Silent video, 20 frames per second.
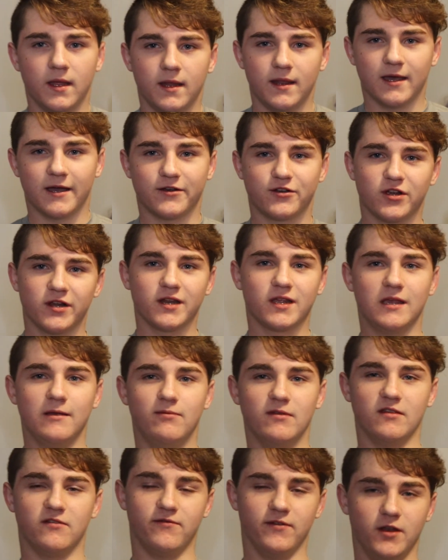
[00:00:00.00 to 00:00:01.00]
Now I try to keep
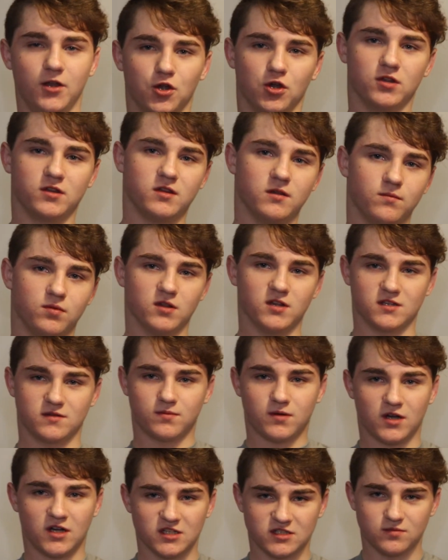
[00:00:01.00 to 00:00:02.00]
this video as simple as
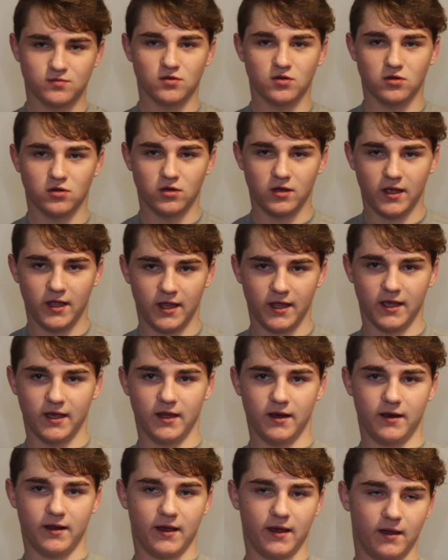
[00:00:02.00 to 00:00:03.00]
possible
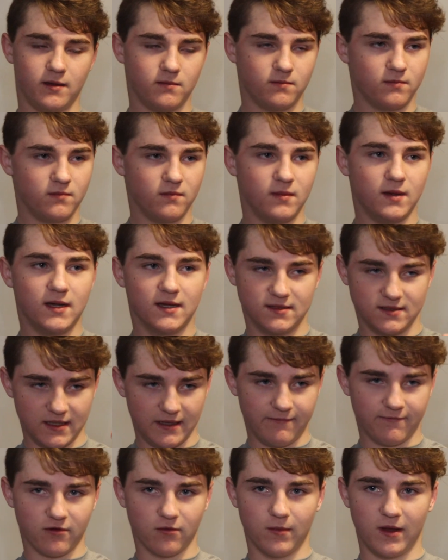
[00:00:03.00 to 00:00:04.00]
and as
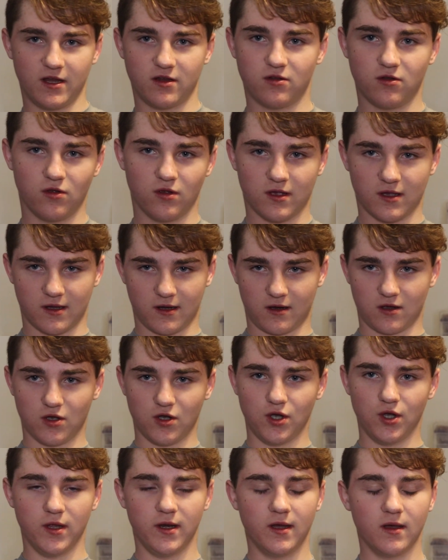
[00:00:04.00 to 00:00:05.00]
informational I
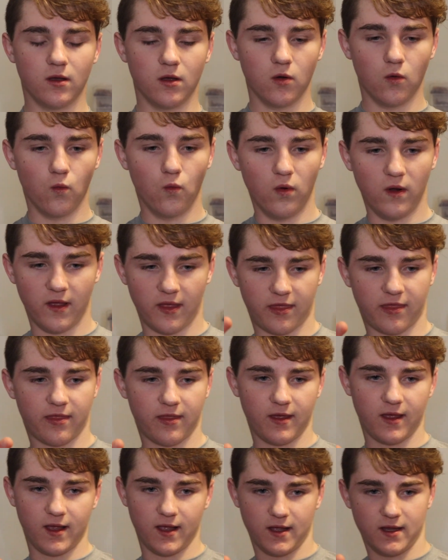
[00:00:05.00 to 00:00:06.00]
could with
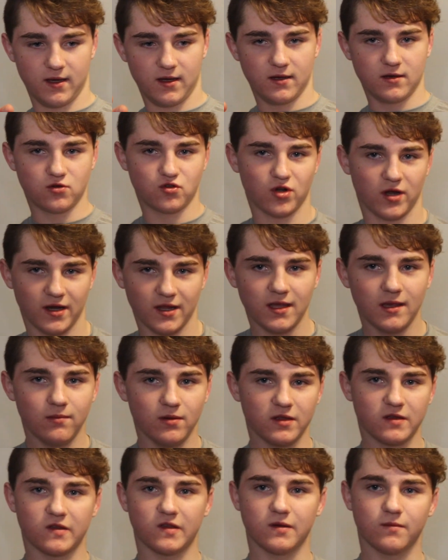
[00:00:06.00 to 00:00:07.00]
and trying to keep
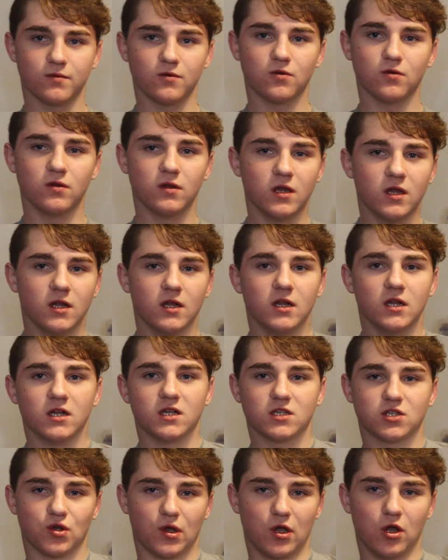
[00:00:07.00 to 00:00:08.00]
it simple.
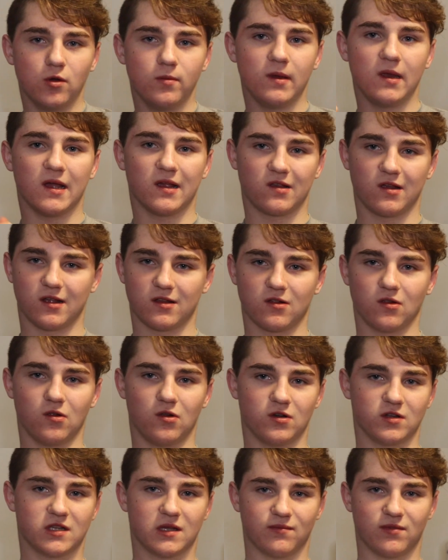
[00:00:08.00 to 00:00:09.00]
So I hope you guys got to
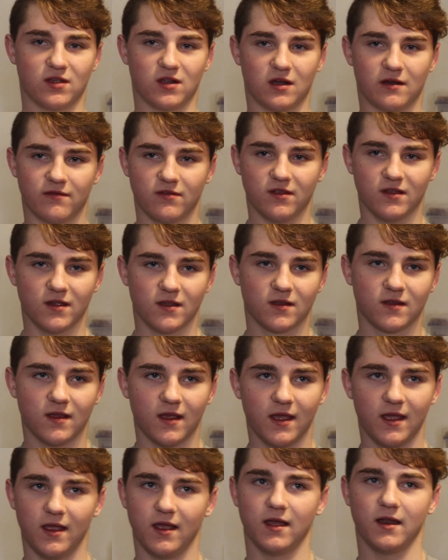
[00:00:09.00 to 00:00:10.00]
learn something off this
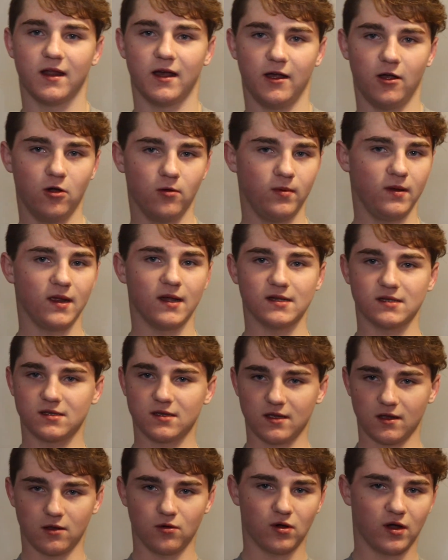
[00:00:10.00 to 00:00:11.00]
and I hope you guys
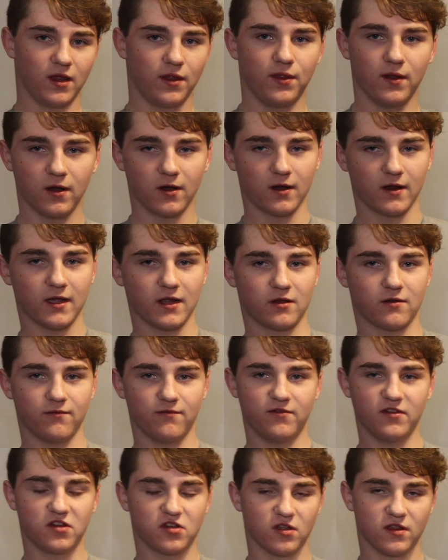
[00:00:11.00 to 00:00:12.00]
can go out there and catch some
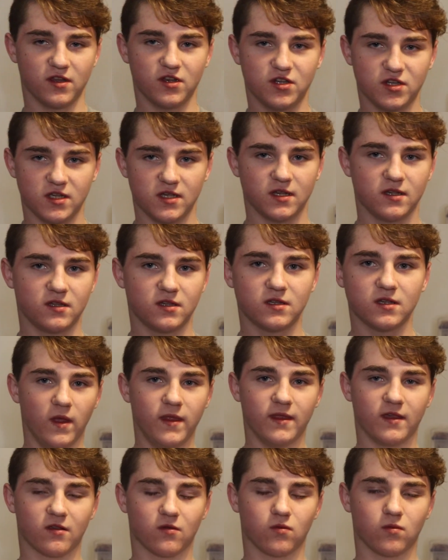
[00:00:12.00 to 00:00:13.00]
fish on the jigs. When
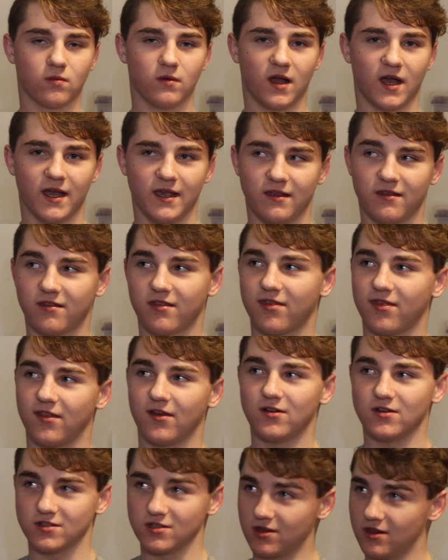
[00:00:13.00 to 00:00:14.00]
this ice
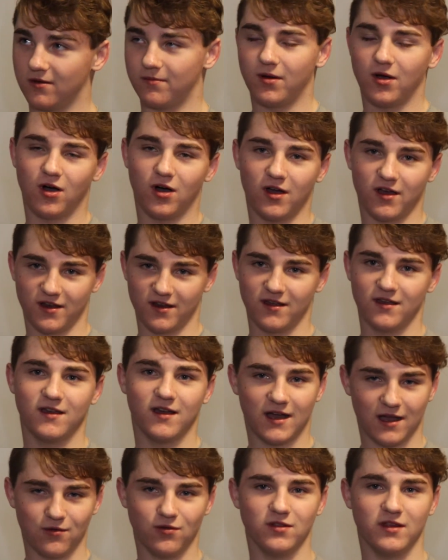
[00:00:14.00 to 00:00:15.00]
thaws on the pond,
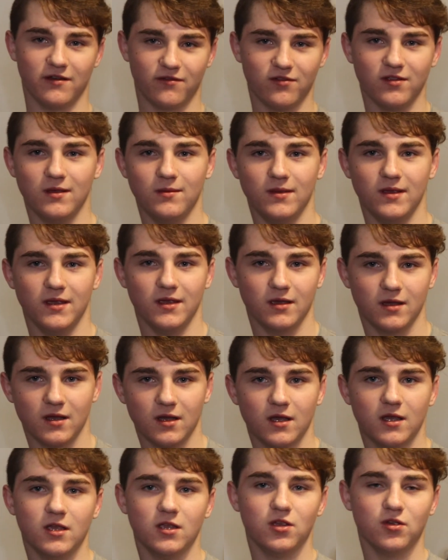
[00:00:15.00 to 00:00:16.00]
I will definitely be
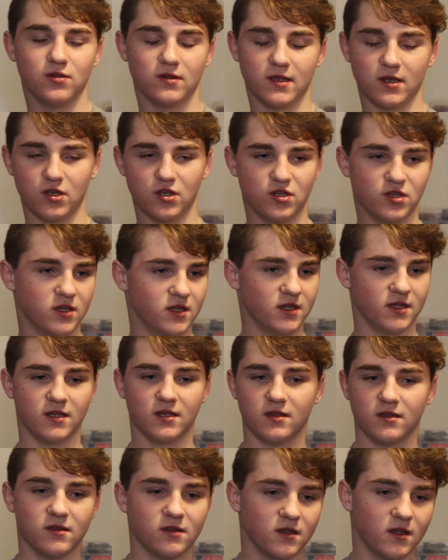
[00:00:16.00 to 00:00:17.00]
using
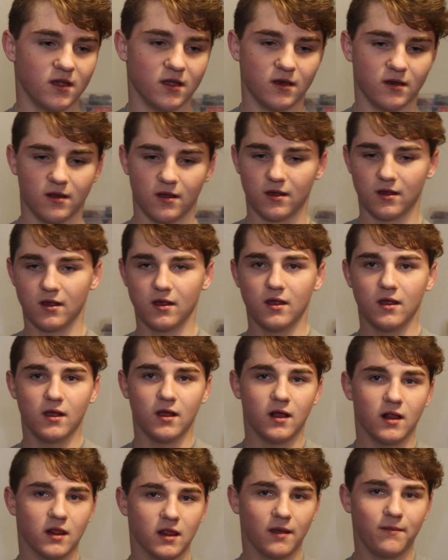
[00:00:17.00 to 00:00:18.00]
jigs and
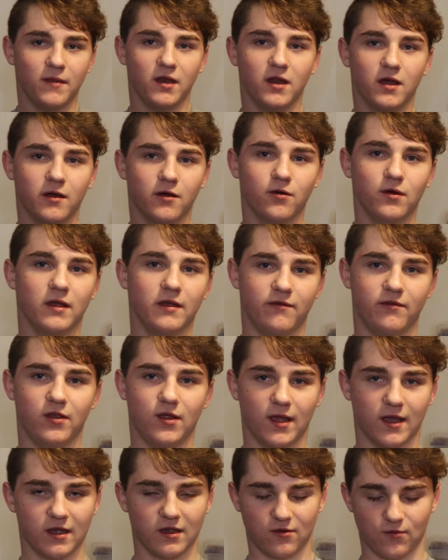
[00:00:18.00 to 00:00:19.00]
let me know if you
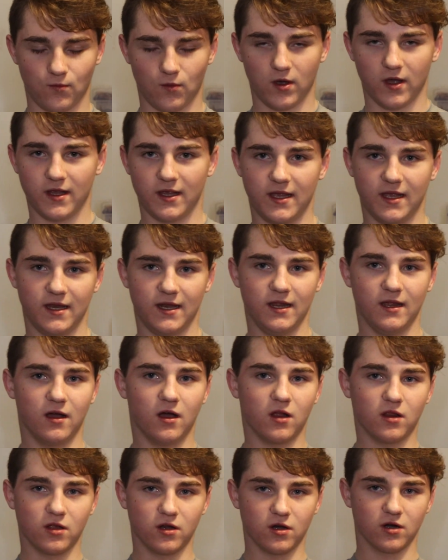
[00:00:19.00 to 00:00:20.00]
guys want any
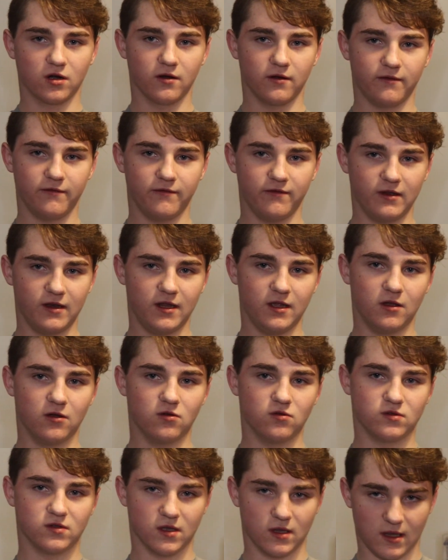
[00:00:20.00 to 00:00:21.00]
other
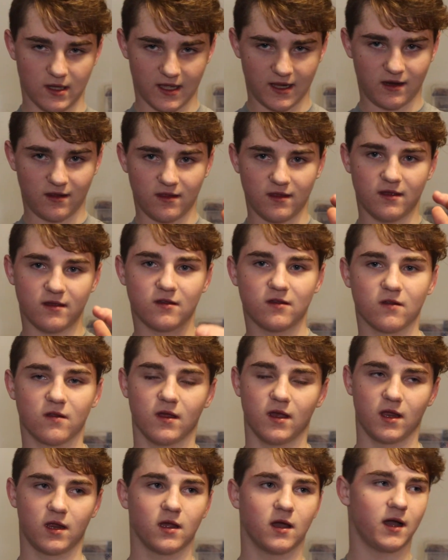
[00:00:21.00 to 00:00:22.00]
videos like this.
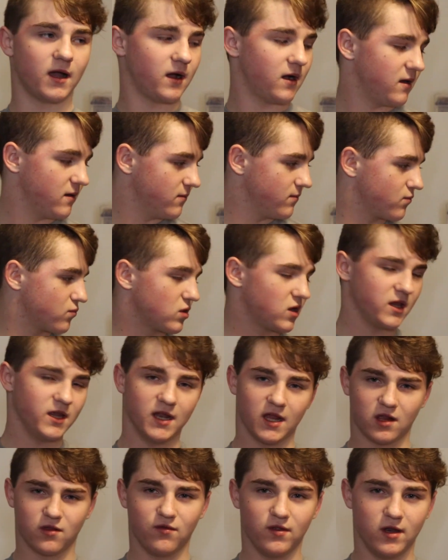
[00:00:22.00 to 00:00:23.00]
Like probably
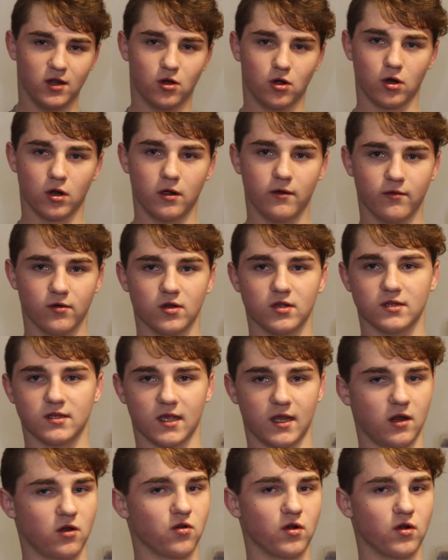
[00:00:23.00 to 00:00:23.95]
next video I'll go over is like